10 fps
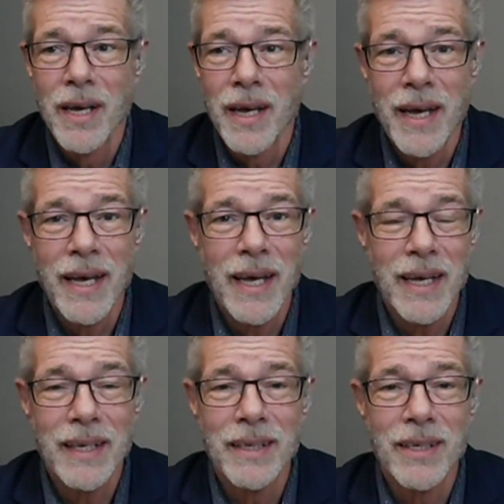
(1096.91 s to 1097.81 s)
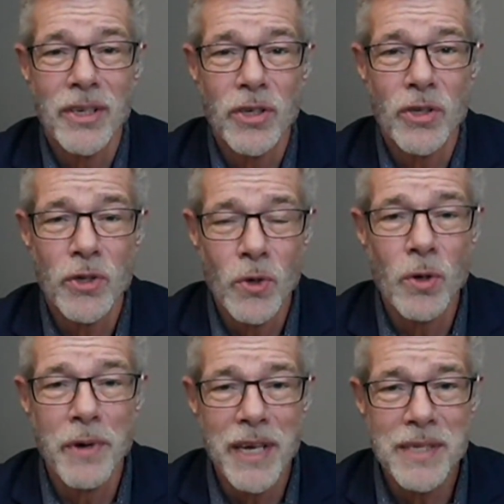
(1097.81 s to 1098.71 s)
and
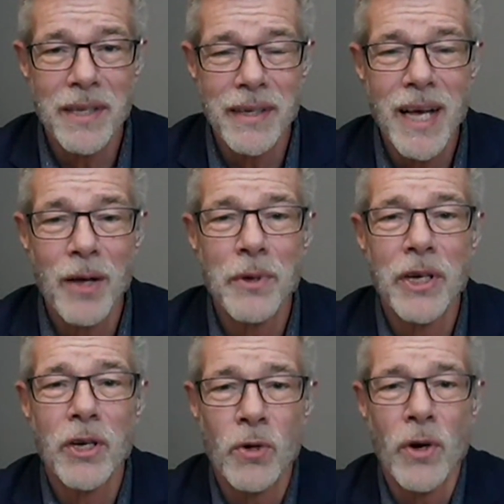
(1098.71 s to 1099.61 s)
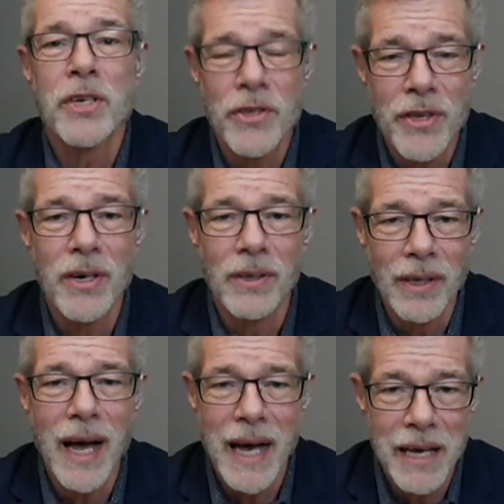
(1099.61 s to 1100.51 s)
you're basically helping crush their
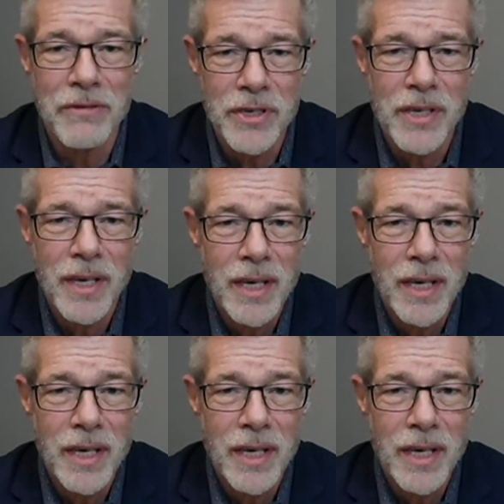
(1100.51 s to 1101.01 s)
lives